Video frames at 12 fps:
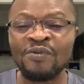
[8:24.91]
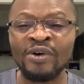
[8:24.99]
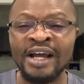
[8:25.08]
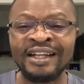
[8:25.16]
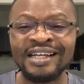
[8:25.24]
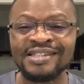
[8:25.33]
for
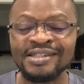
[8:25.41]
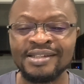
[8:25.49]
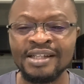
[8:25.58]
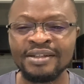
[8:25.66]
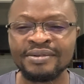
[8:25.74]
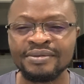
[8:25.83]
the under
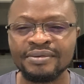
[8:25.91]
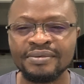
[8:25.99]
16.